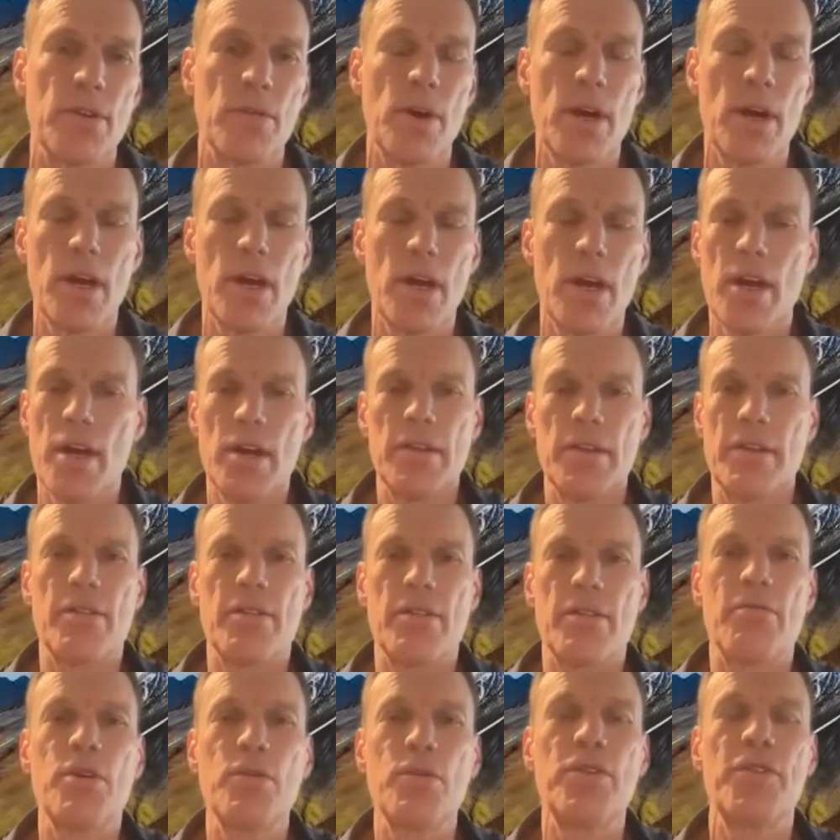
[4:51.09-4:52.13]
So the
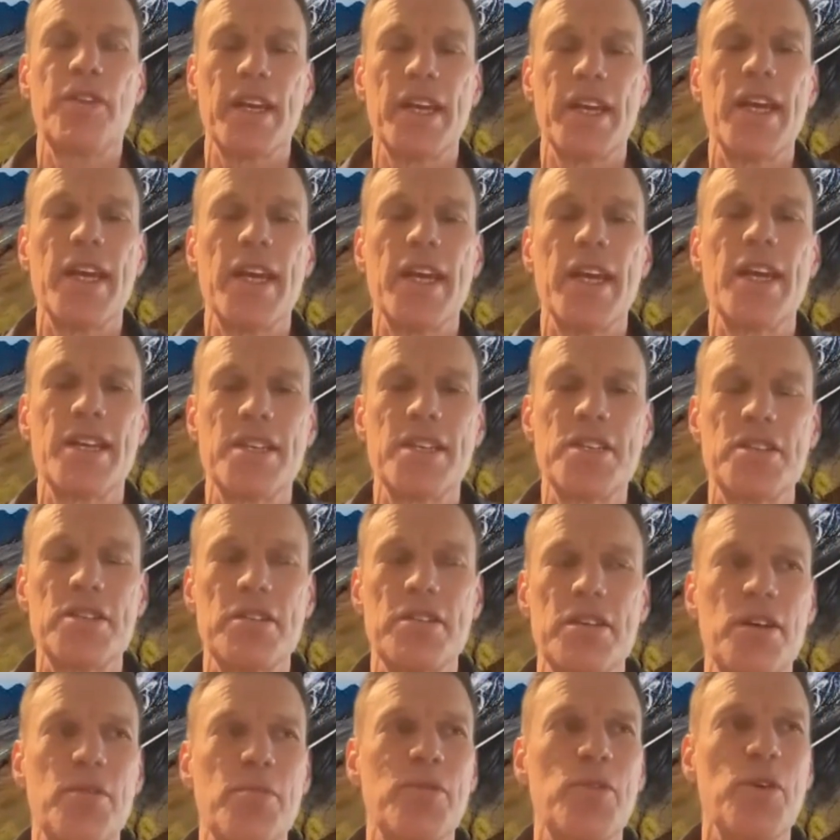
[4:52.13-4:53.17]
cool thing is,
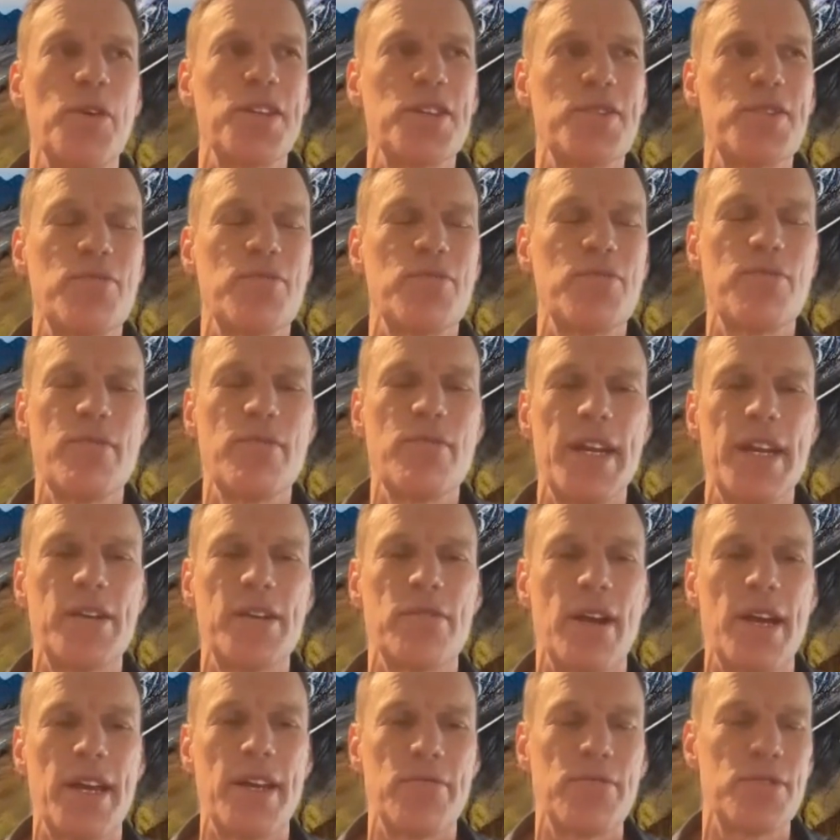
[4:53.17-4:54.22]
we've got this really
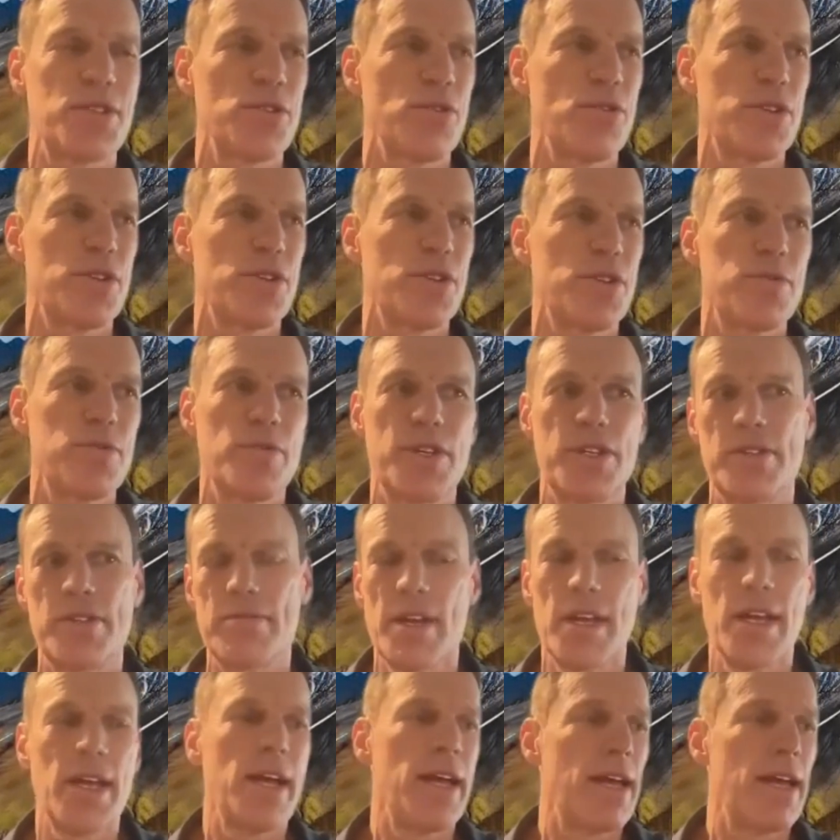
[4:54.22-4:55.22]
great resource, which